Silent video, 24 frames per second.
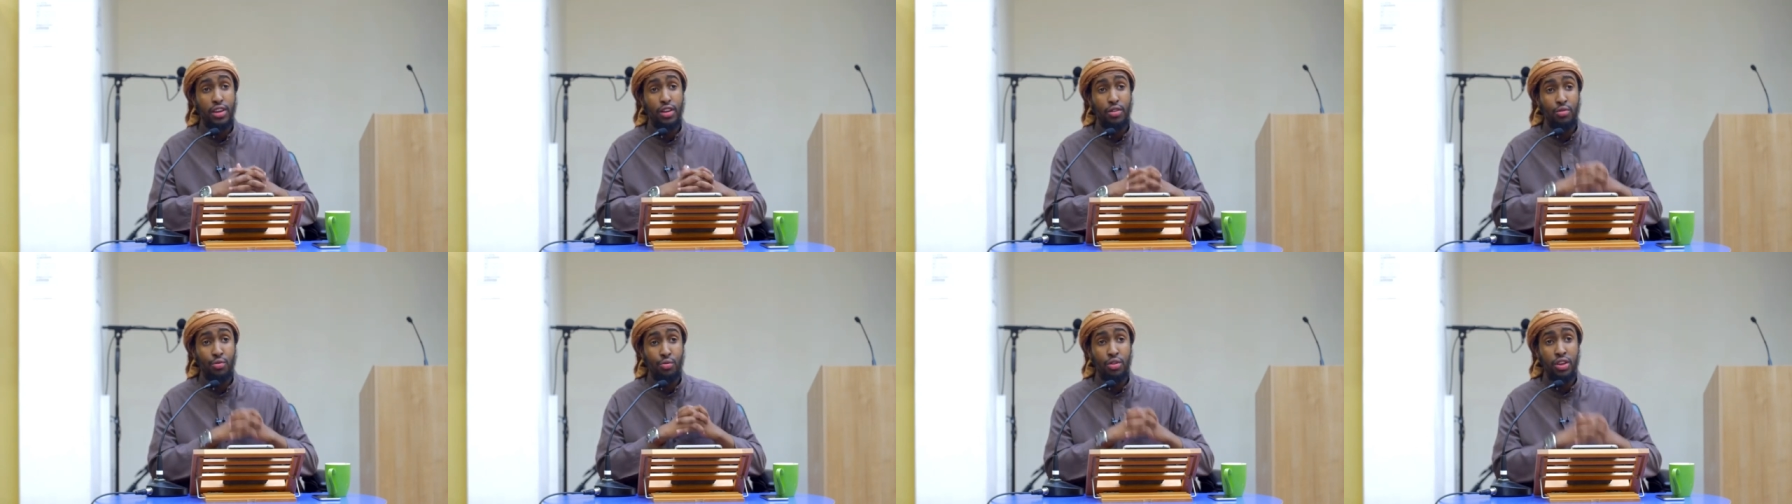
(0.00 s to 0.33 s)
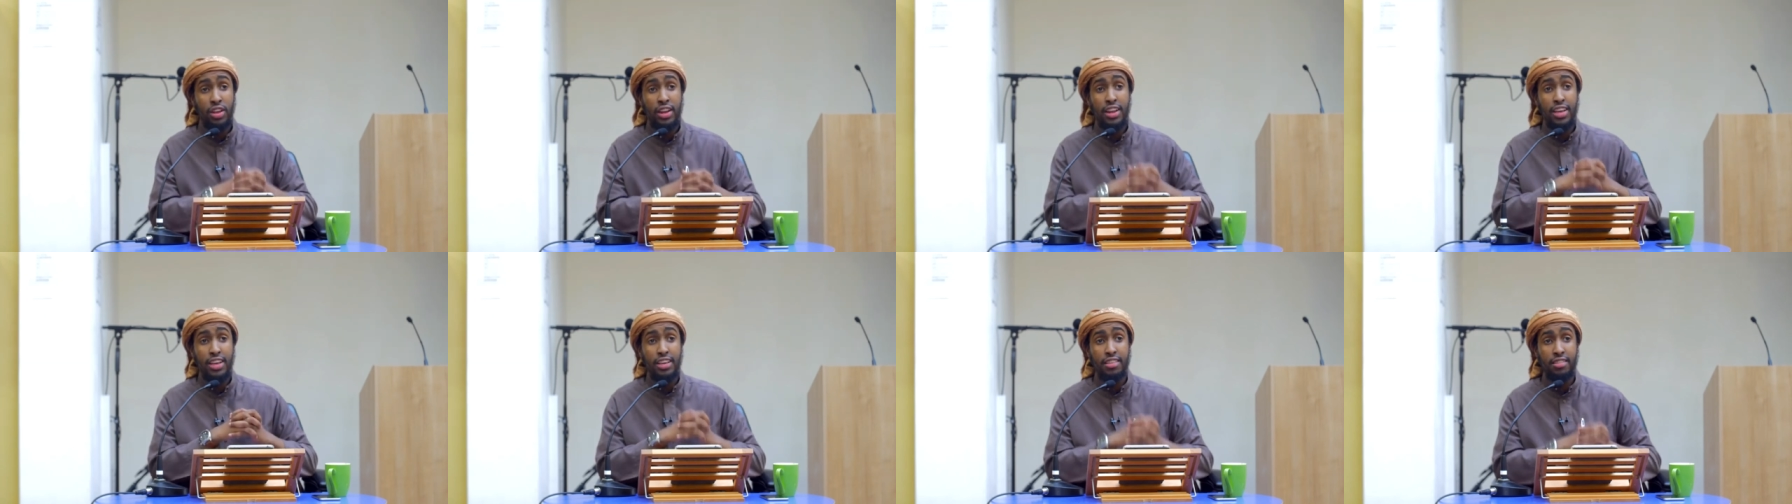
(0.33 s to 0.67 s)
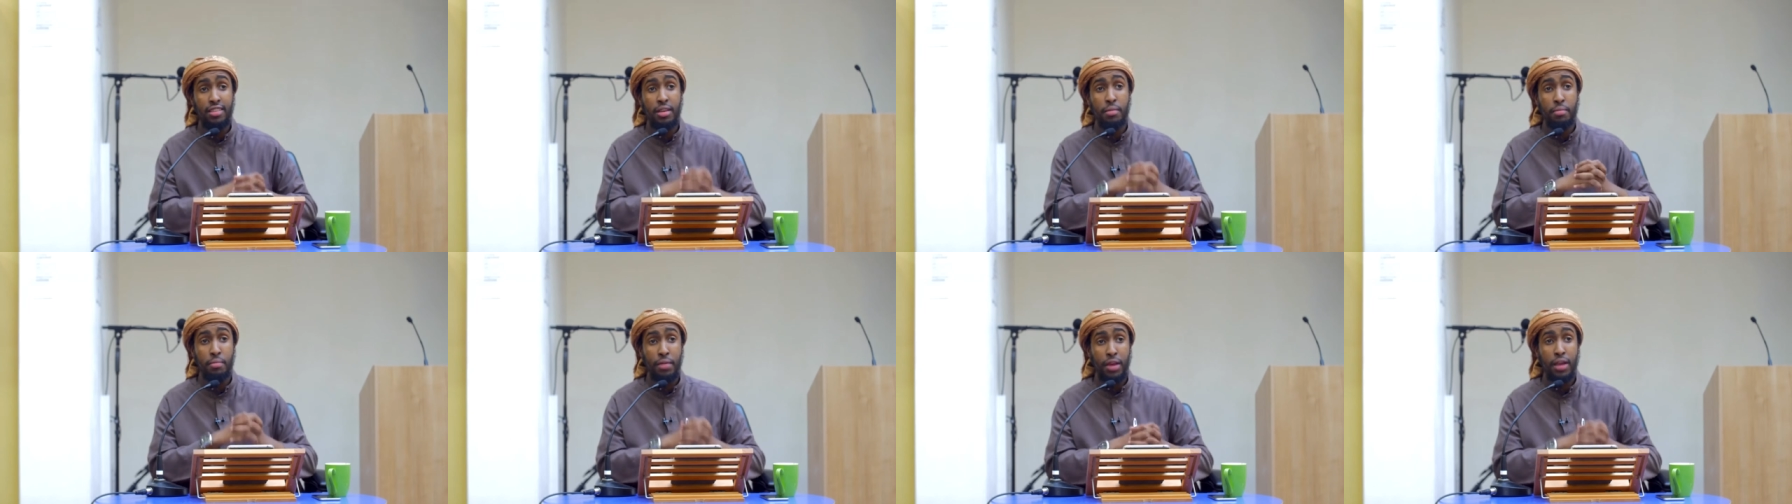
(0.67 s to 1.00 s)
it really is
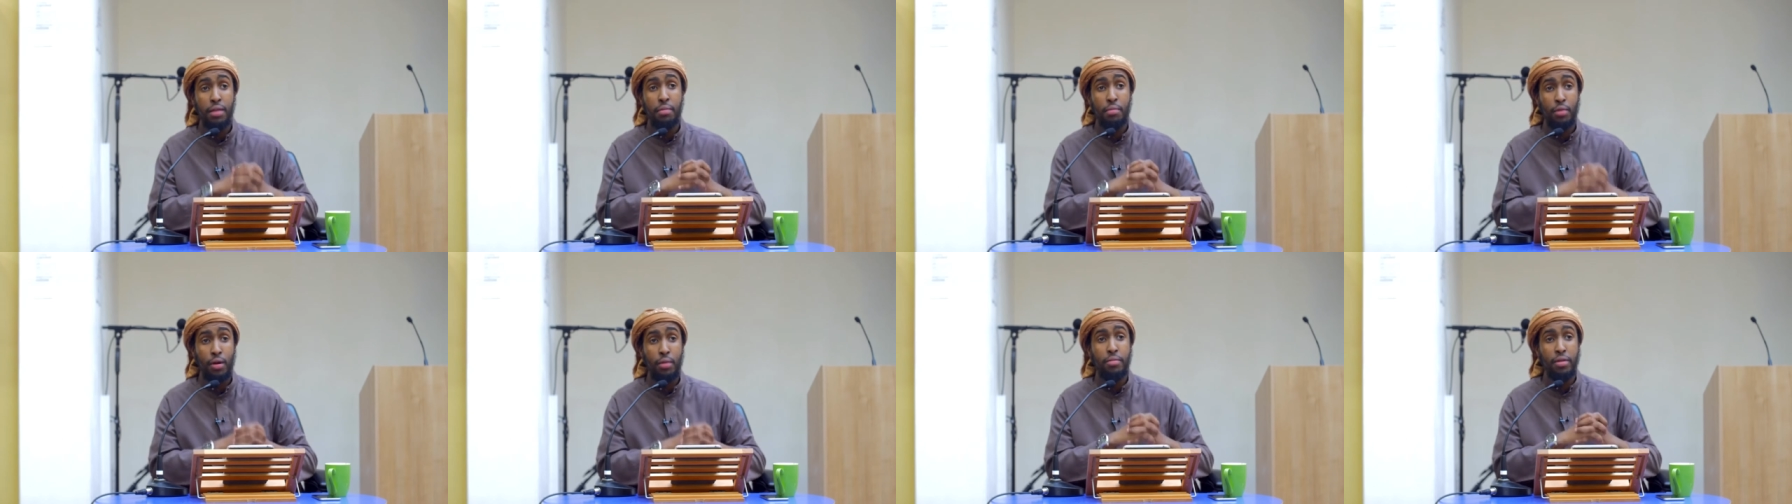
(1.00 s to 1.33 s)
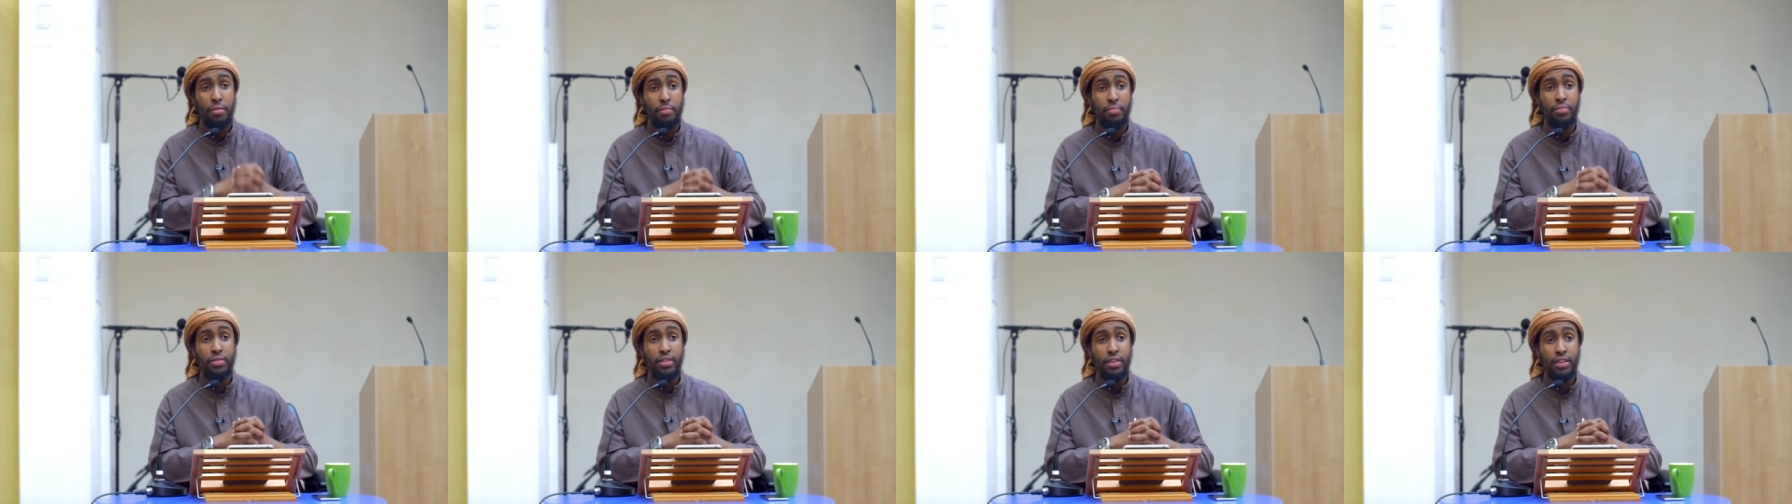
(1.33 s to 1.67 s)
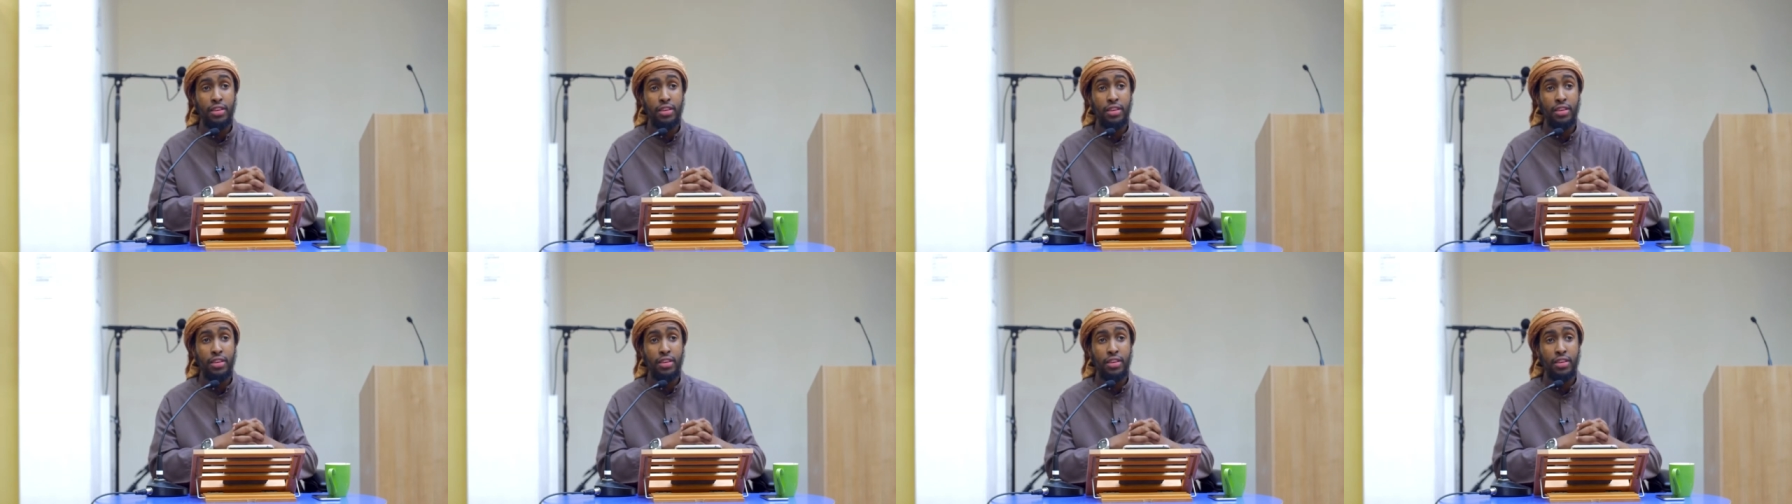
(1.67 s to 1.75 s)
a big problem.